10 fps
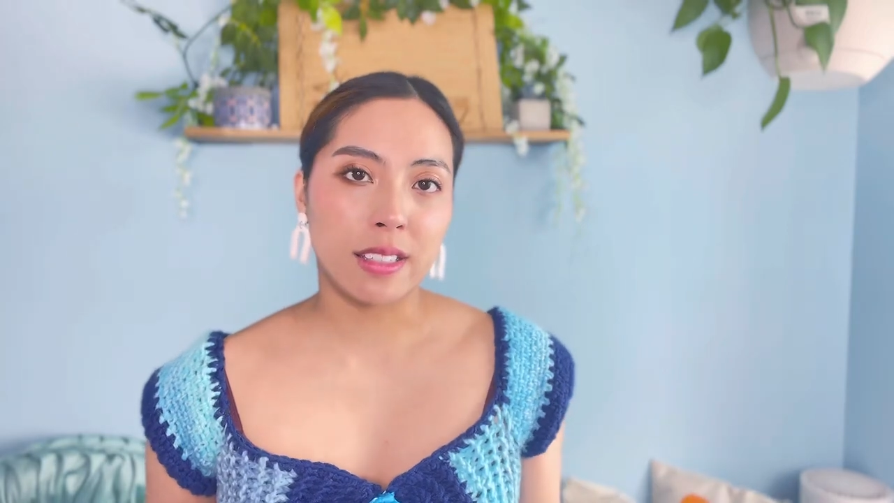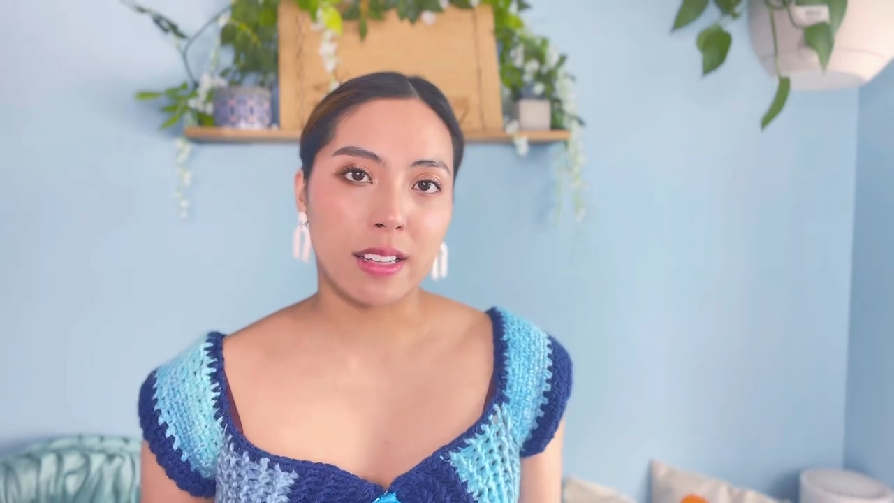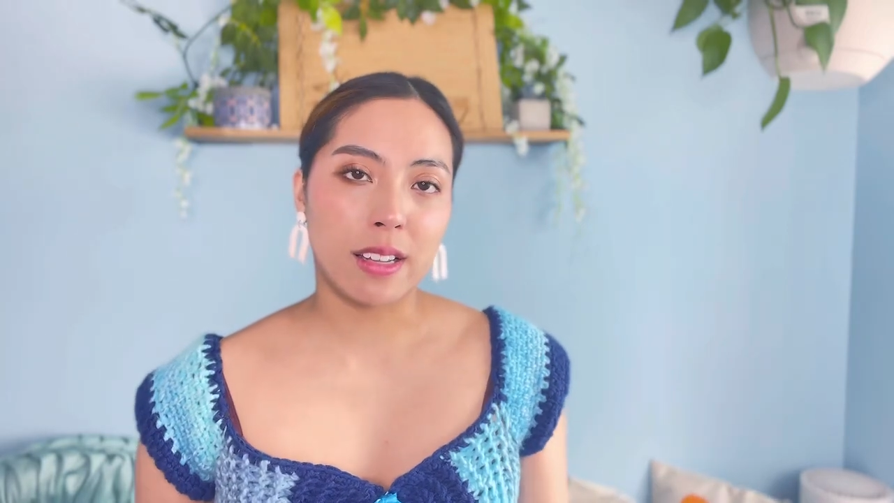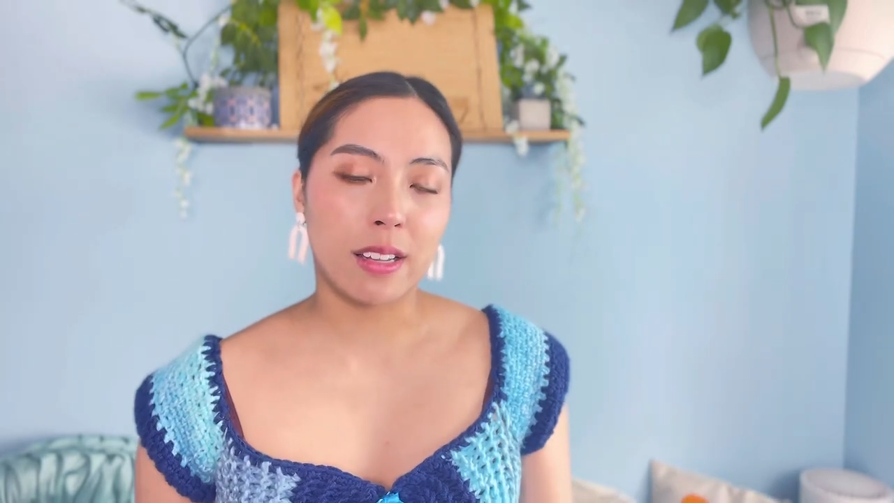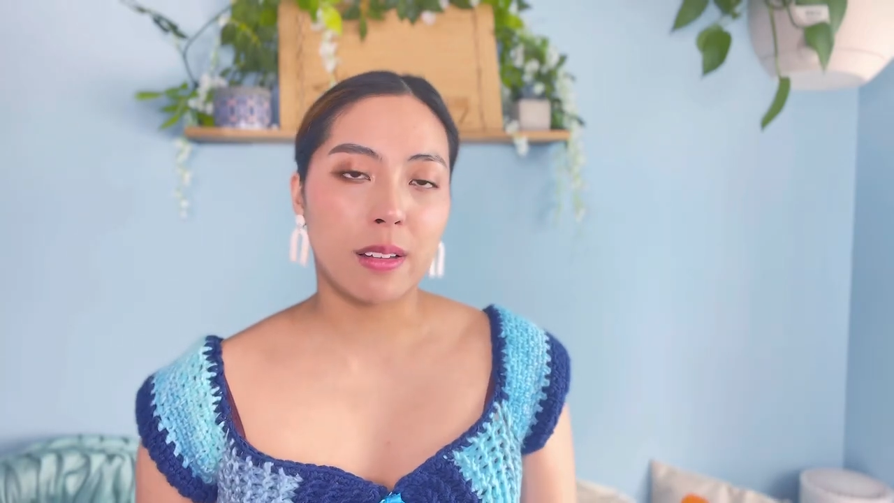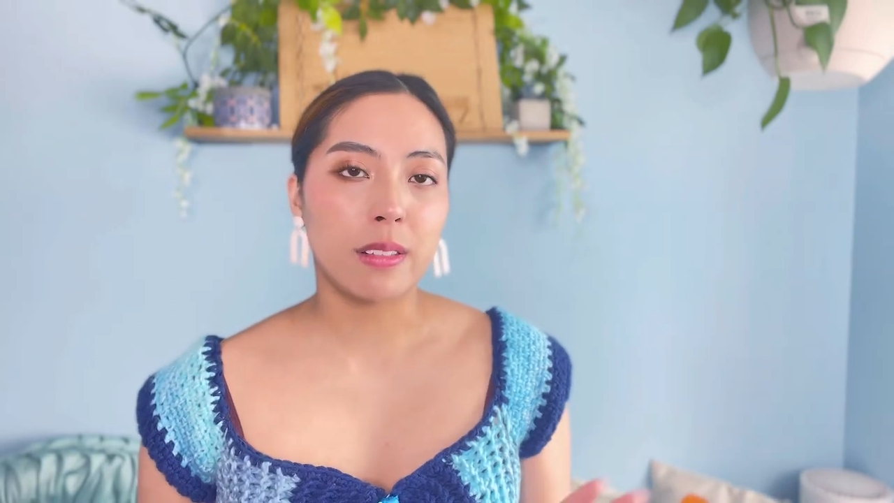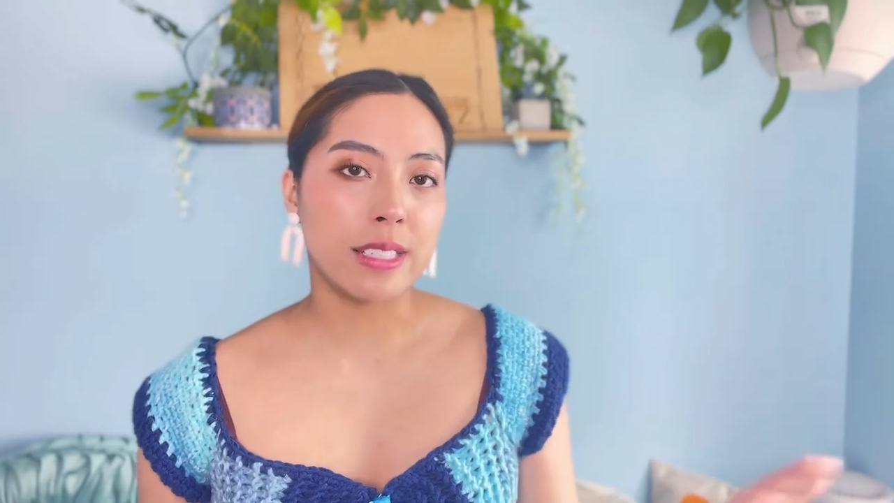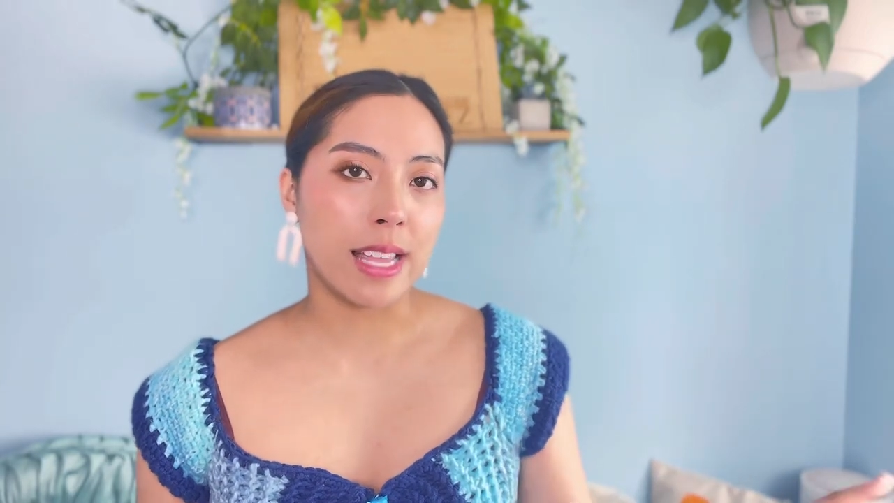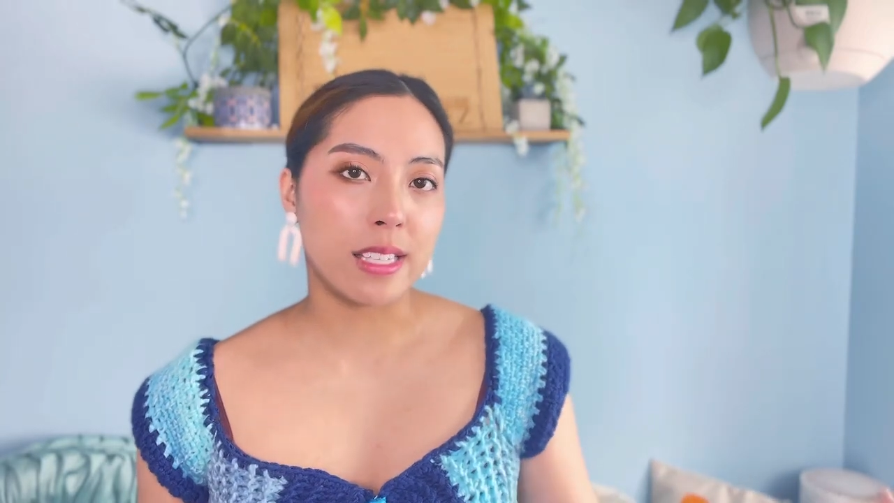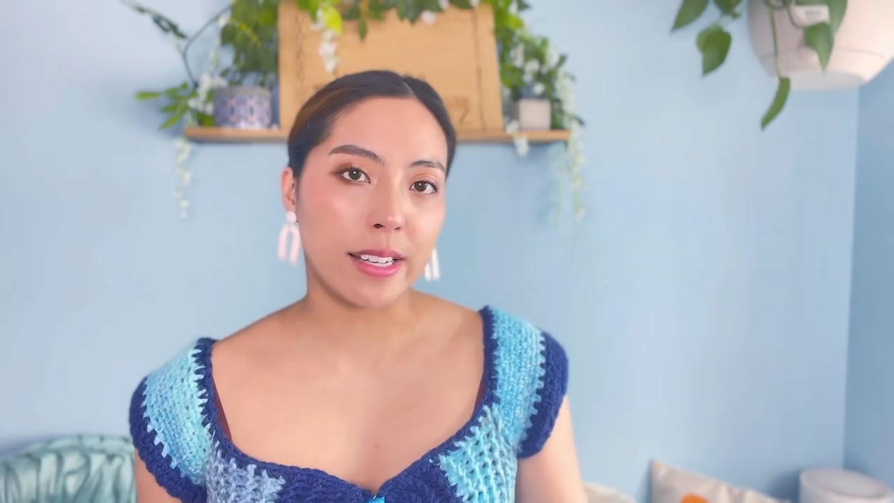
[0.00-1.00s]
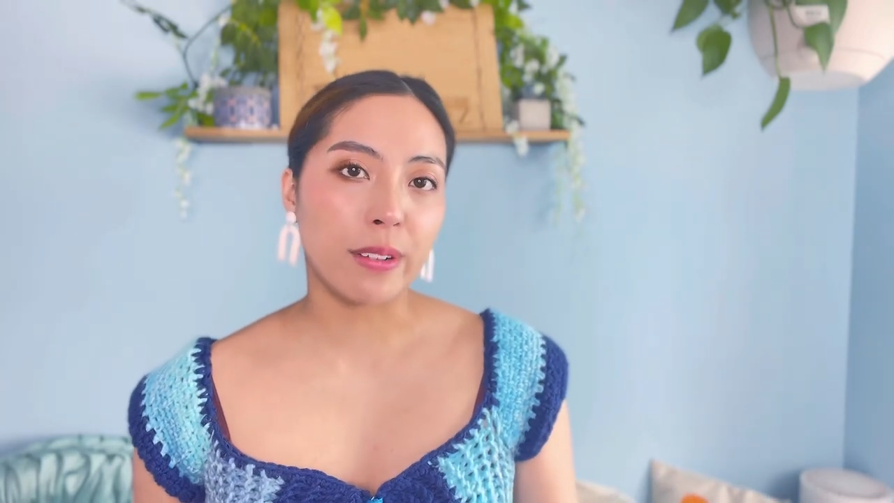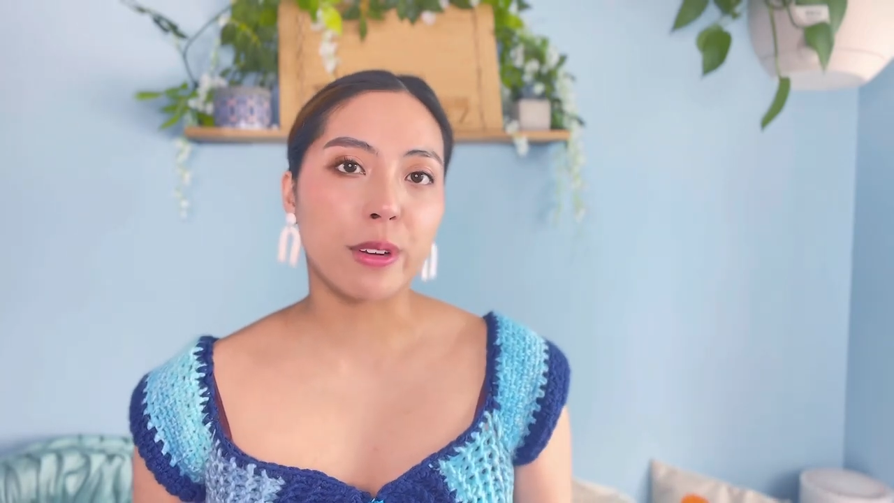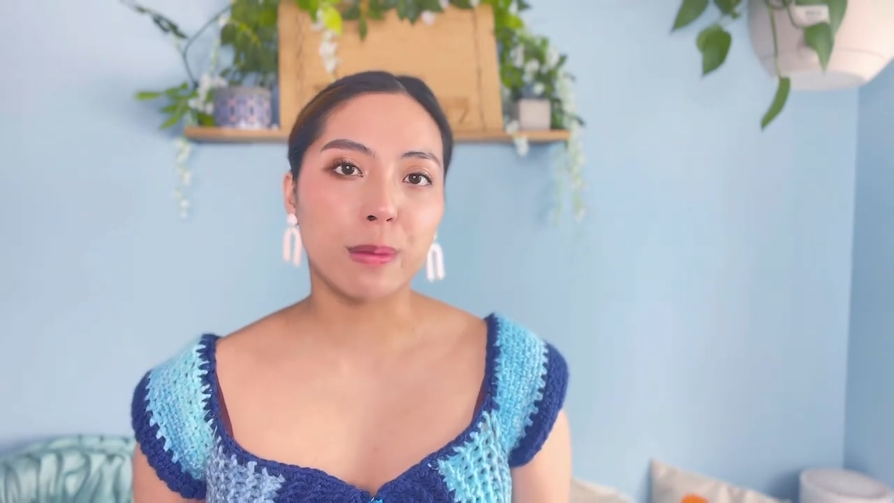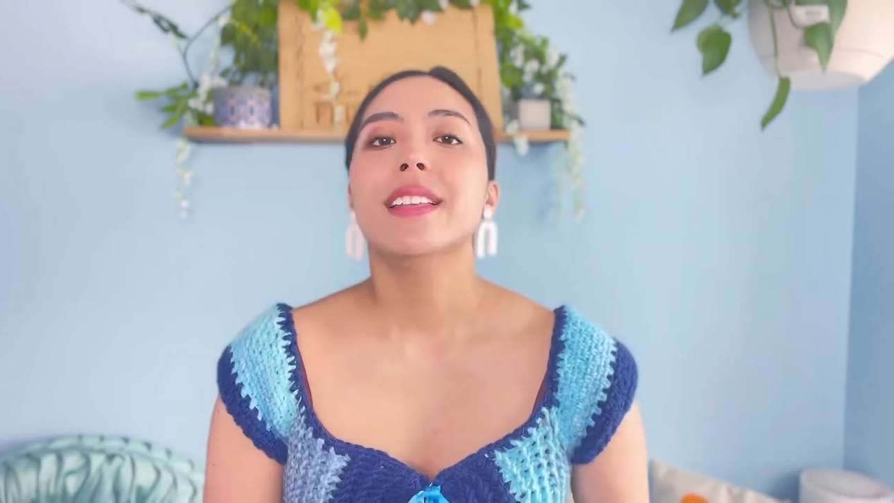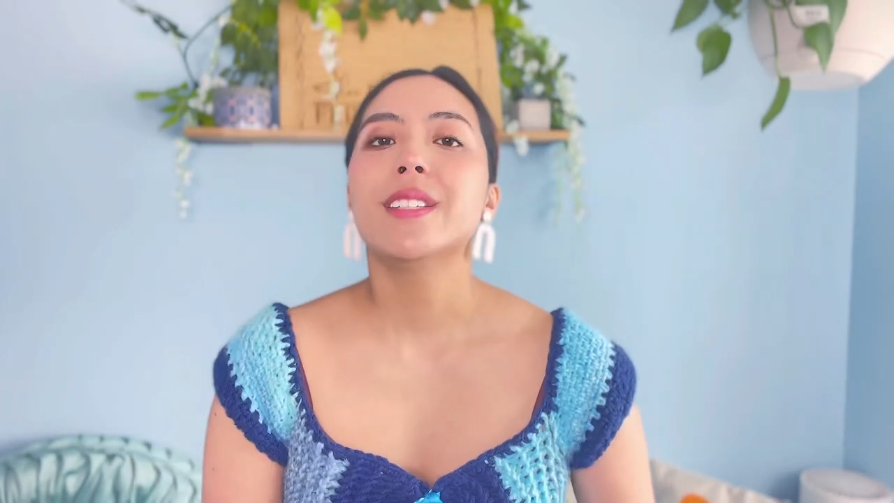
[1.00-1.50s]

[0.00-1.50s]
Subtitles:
the testing room.